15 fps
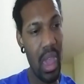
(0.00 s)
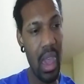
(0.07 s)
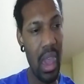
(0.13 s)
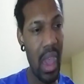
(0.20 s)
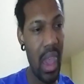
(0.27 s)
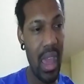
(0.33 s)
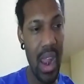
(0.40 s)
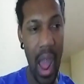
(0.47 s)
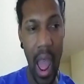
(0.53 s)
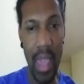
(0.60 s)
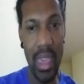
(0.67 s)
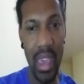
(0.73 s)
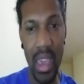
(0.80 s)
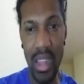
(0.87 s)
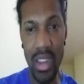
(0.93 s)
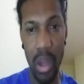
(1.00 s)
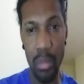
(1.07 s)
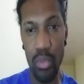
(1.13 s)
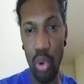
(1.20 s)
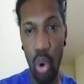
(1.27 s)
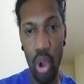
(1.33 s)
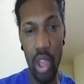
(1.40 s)
and I can end up
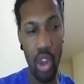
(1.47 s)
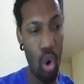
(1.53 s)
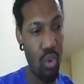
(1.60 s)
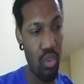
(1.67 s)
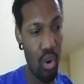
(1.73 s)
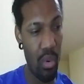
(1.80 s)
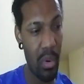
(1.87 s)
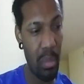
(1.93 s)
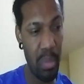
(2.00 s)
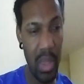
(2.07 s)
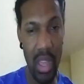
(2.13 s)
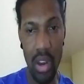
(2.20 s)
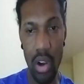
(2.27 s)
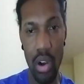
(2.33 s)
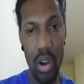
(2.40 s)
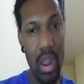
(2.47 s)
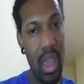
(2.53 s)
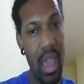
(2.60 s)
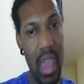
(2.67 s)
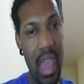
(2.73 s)
talking over a repeater